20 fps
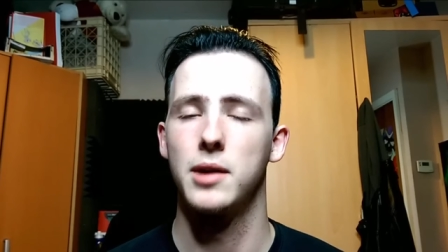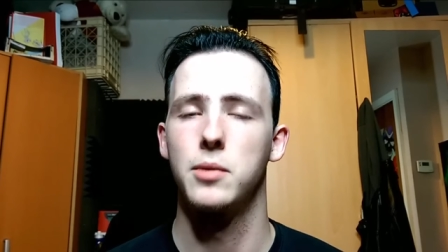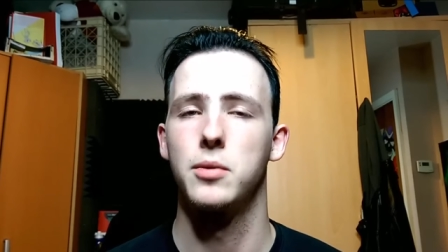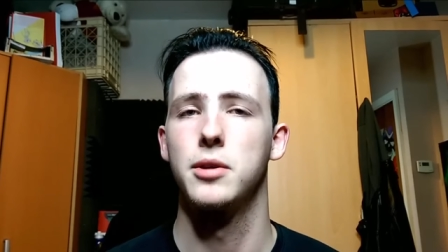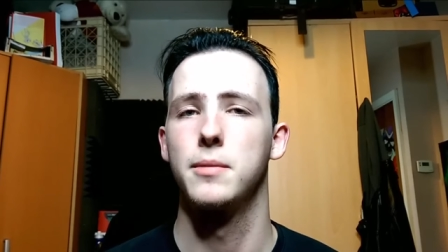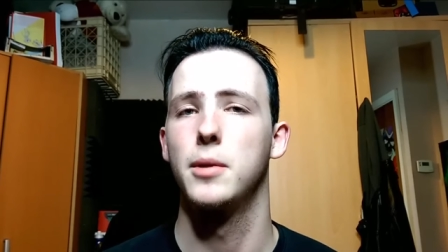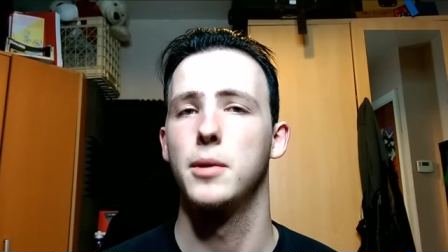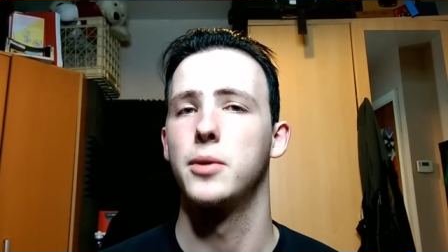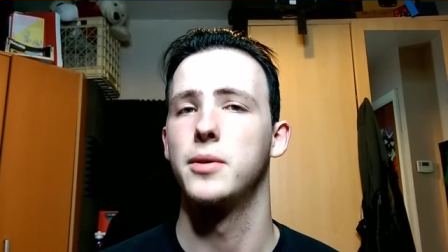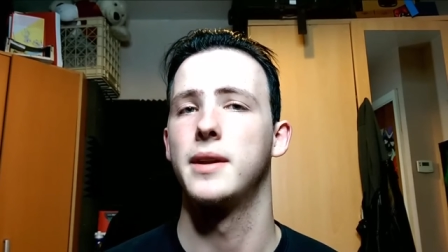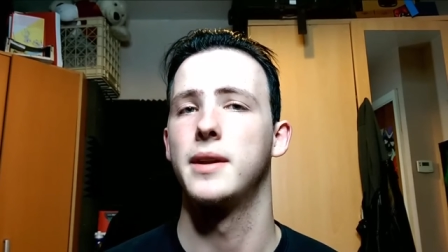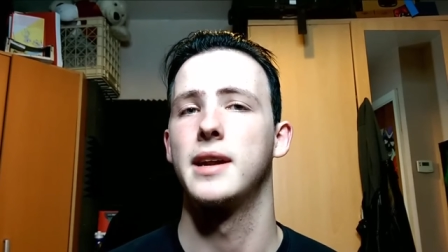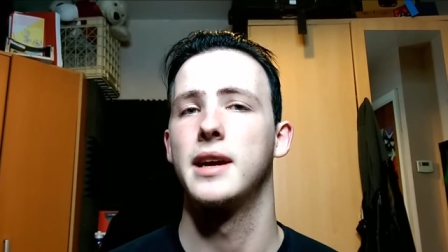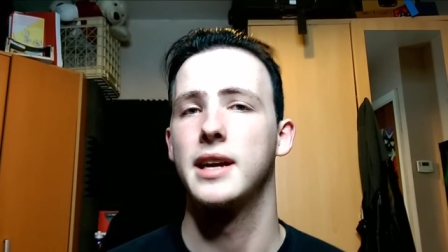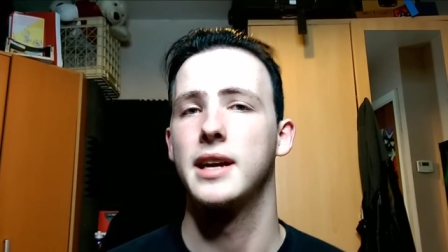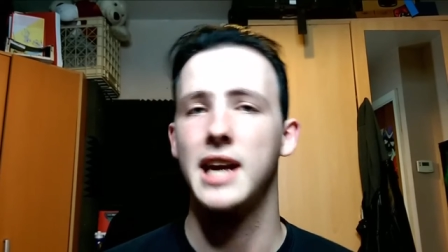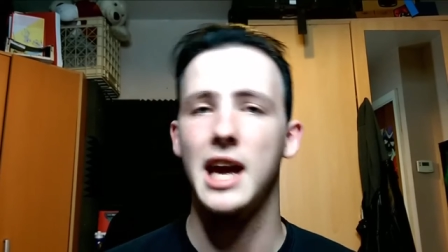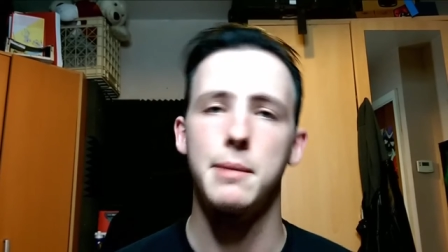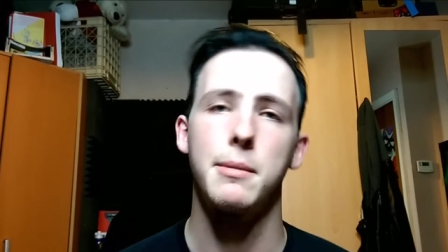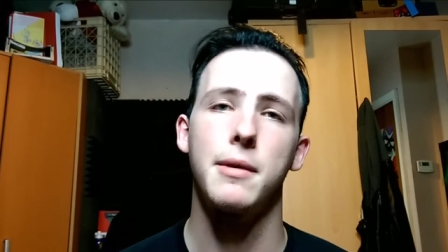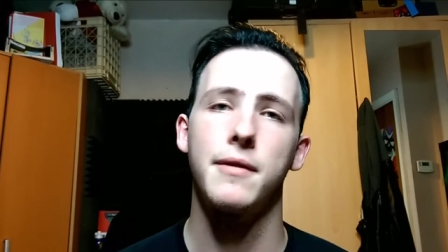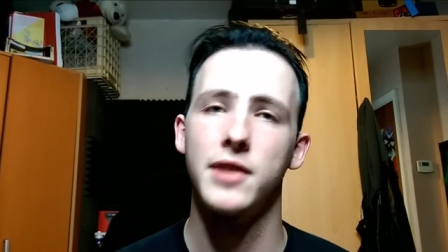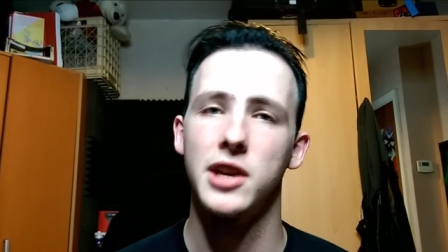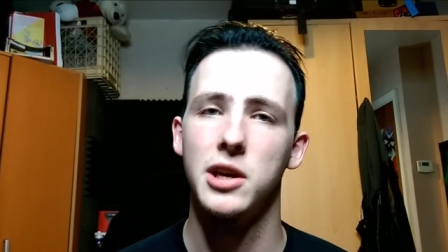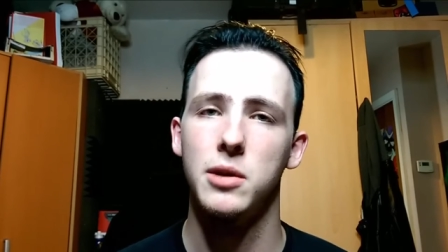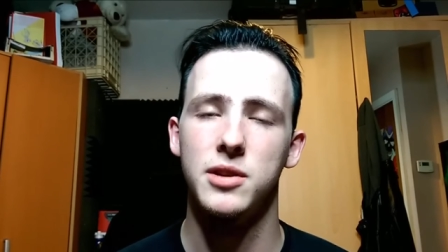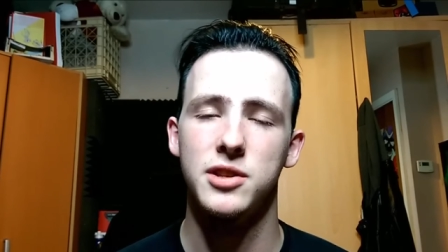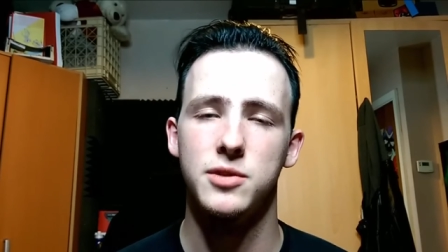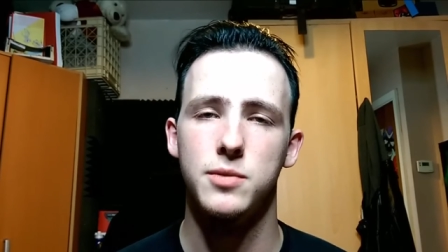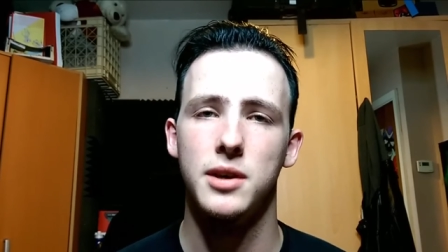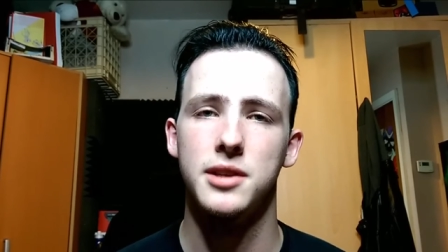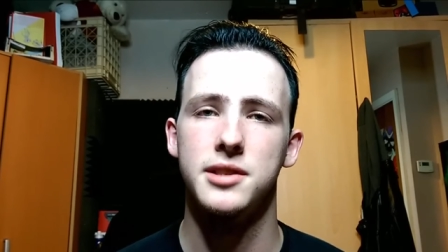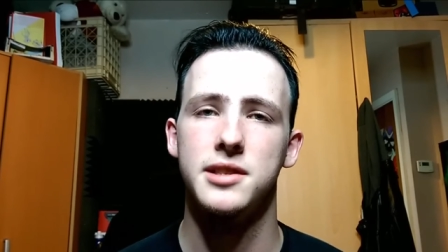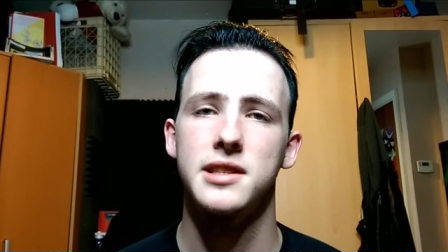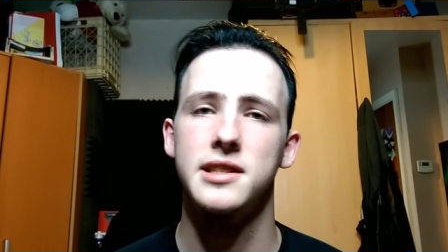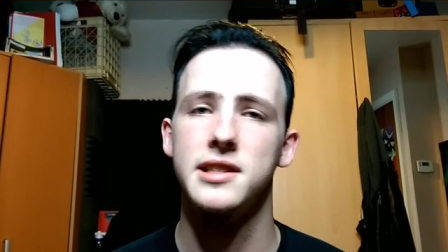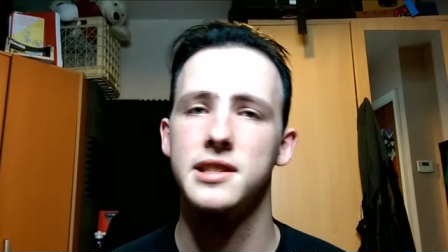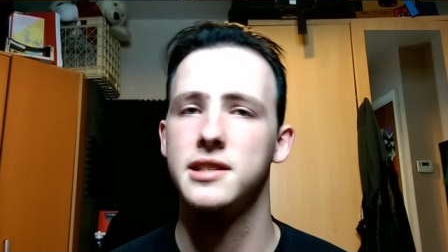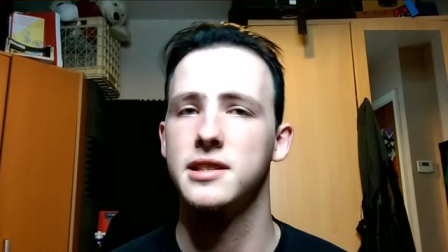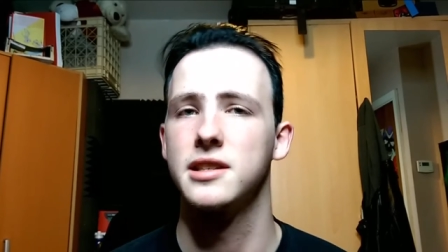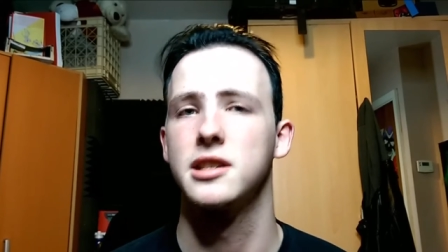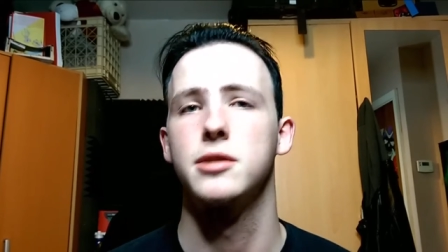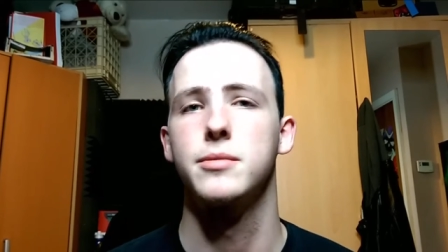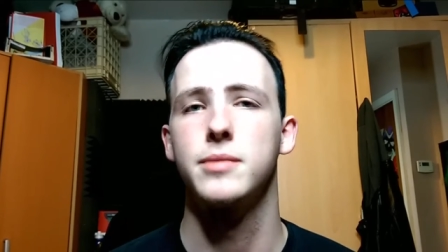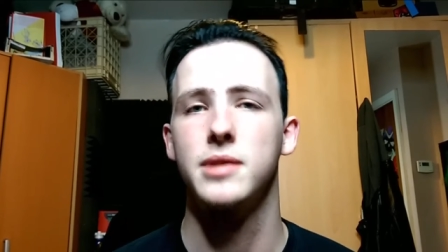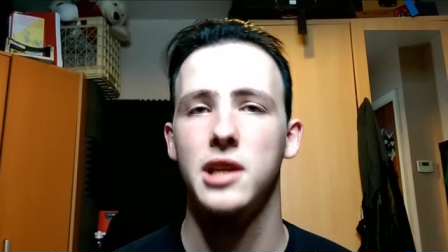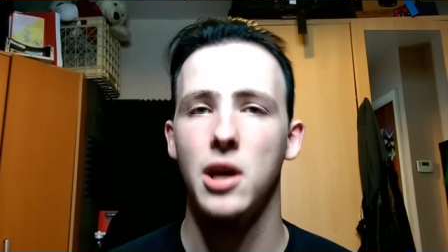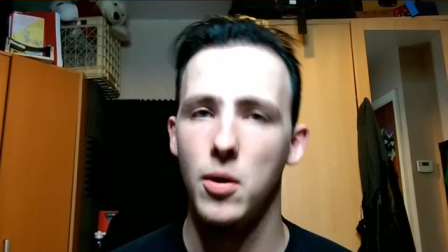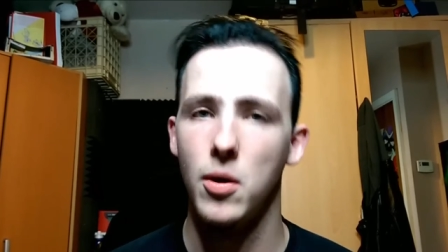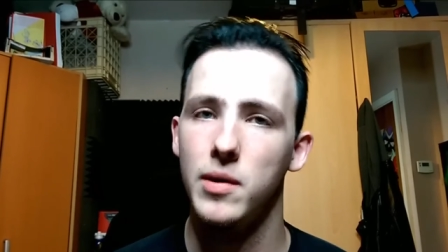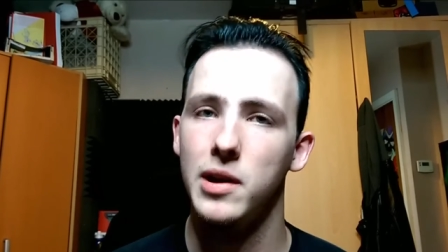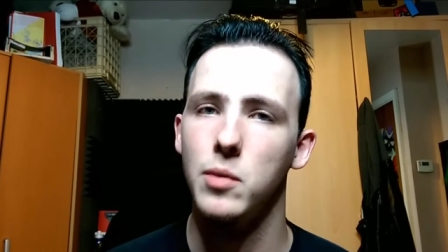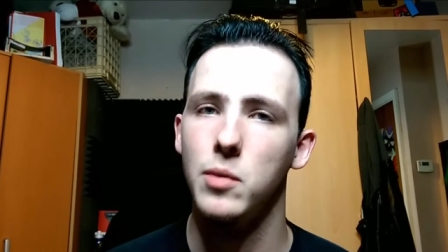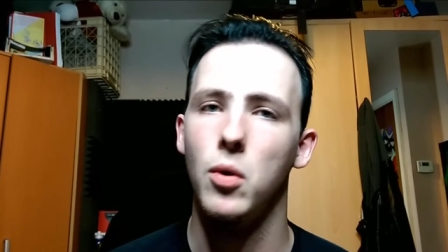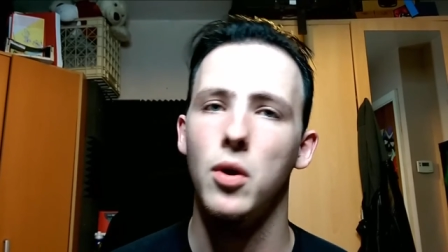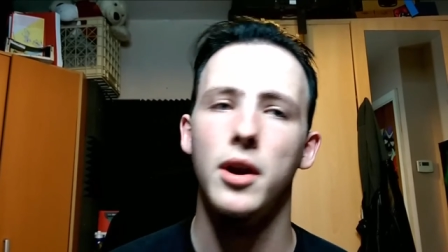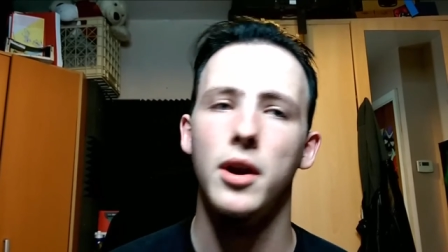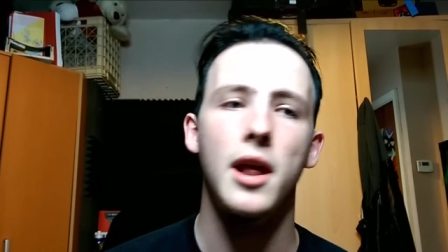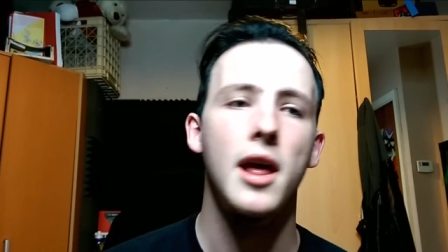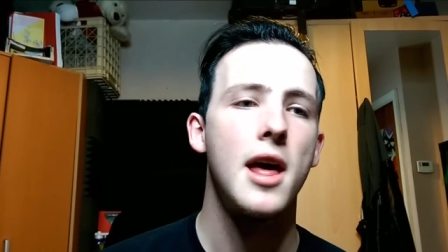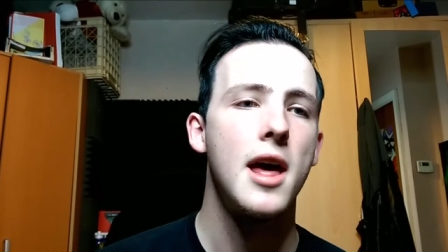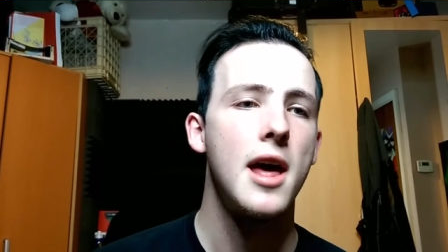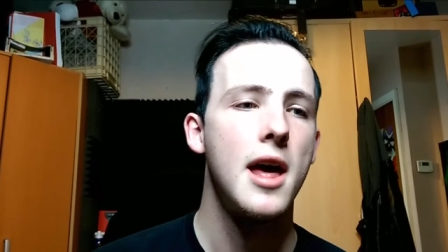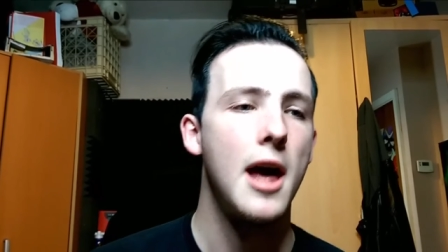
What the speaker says: I want to upload a gaming video as well, so this isn't going to be the only one.